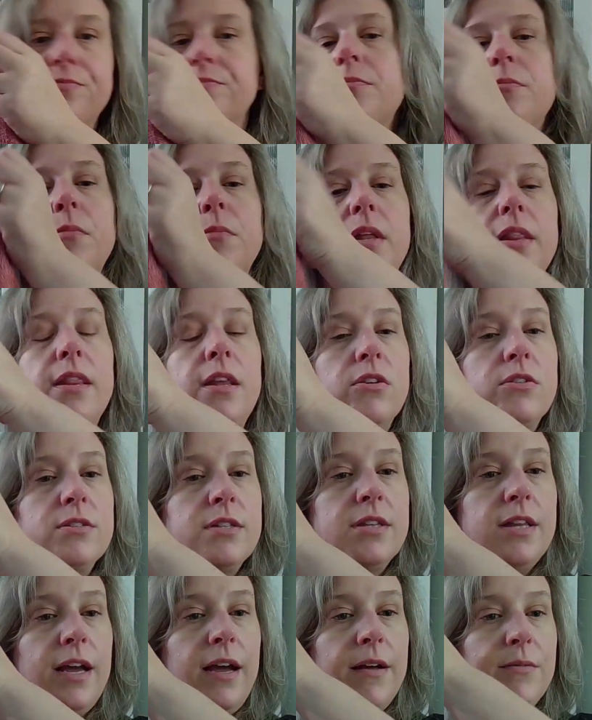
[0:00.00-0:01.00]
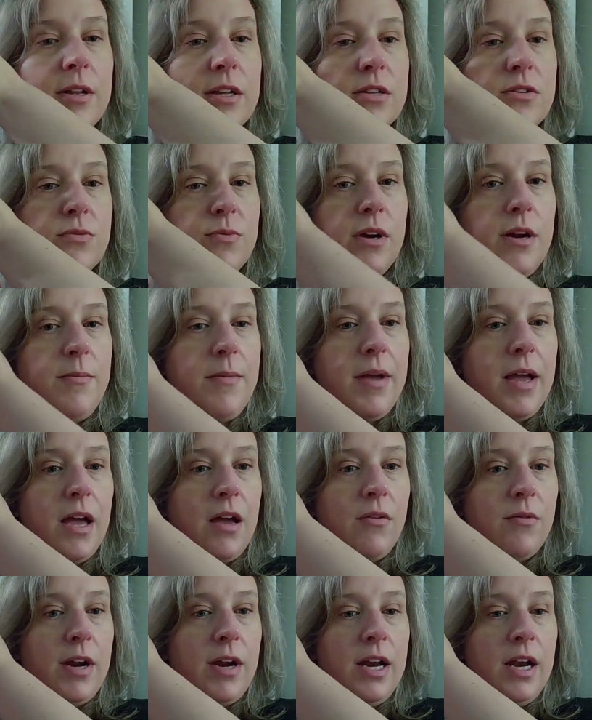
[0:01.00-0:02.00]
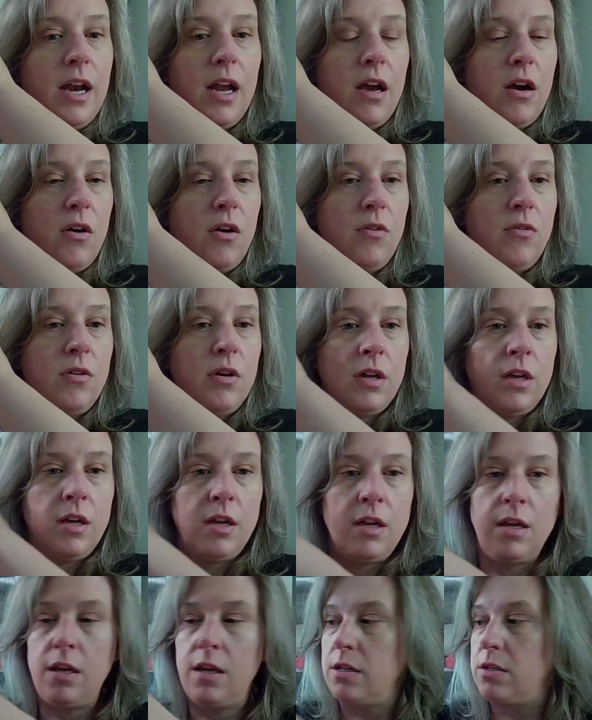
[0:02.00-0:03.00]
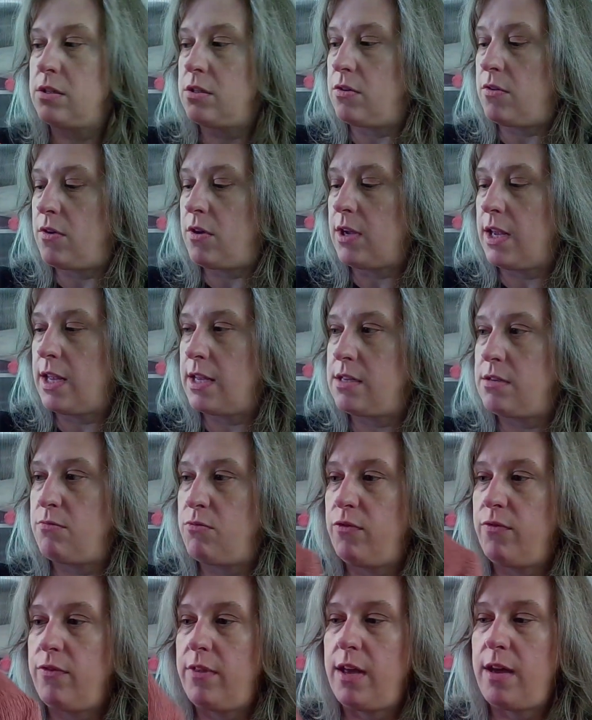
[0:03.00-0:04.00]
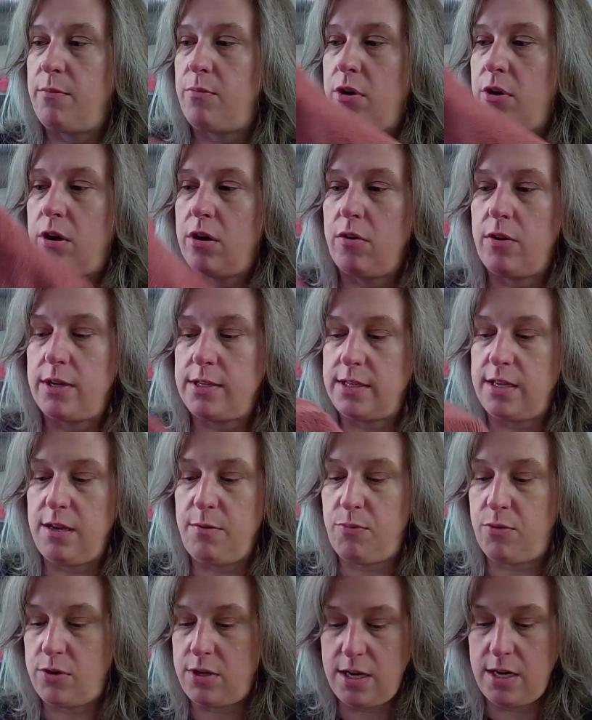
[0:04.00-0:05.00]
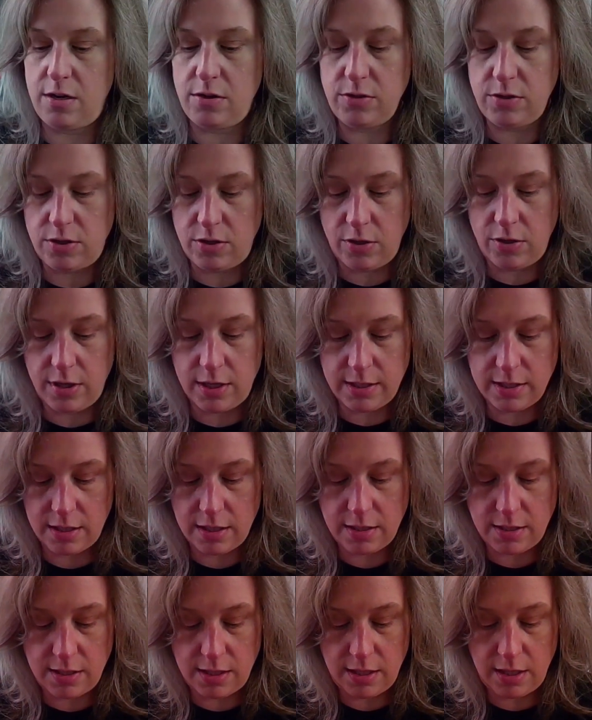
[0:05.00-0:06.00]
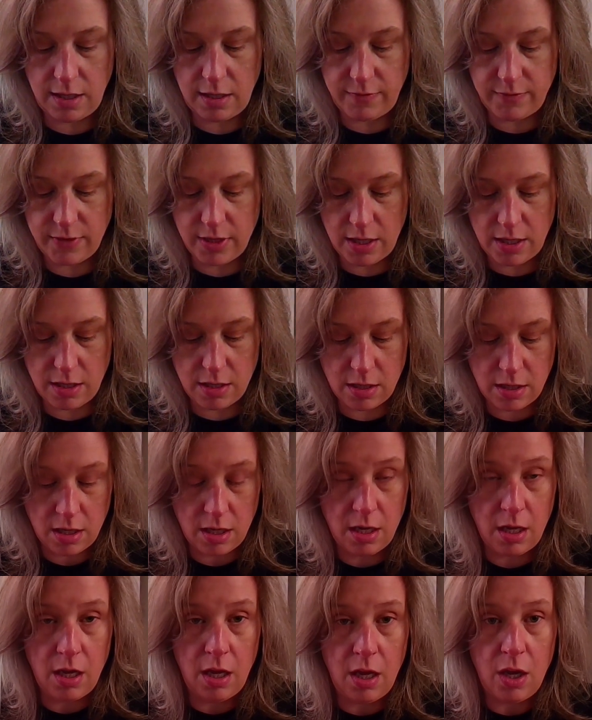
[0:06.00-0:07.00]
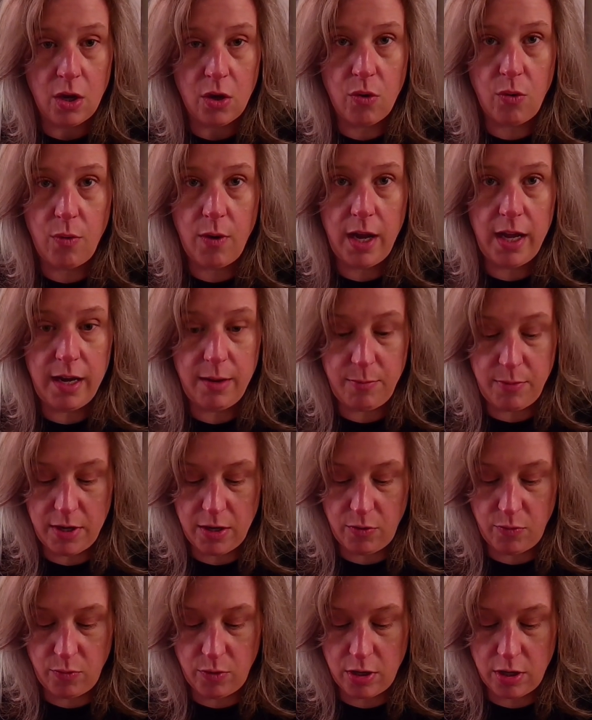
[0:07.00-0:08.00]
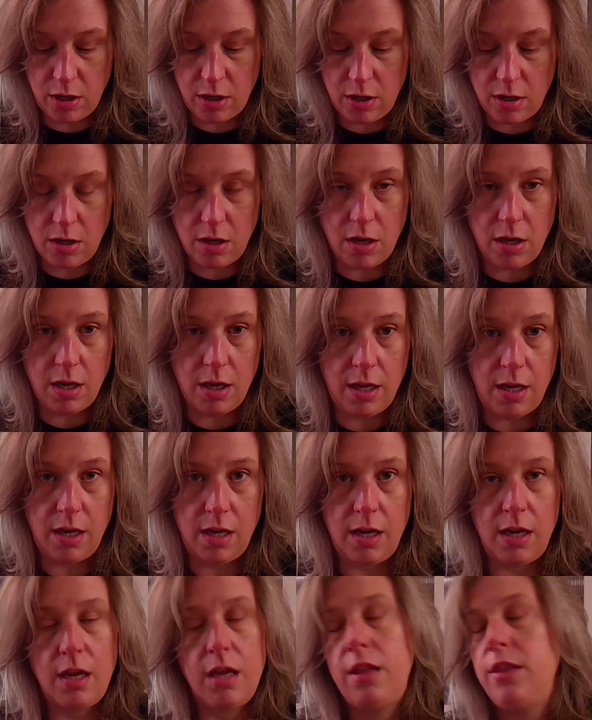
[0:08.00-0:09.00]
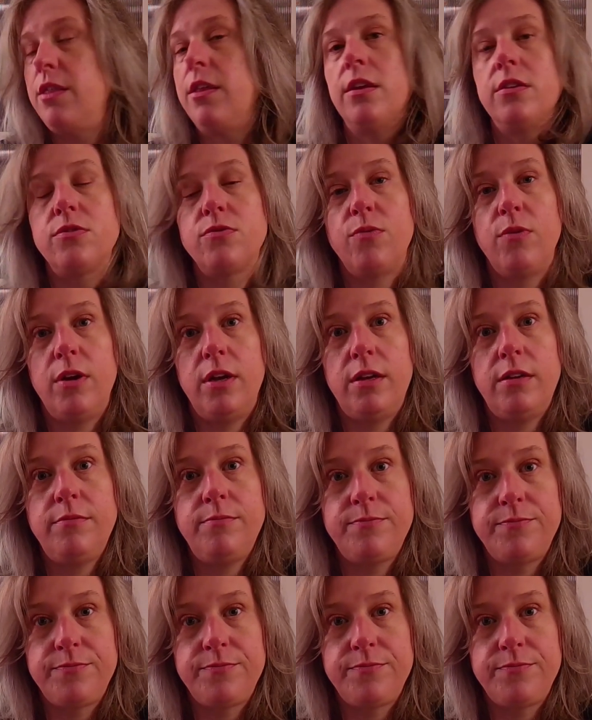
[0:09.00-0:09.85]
But there's that. That's where I'm at right now. So I'll get to move that progress keeper down so you guys can see I've done quite a bit of work on this one,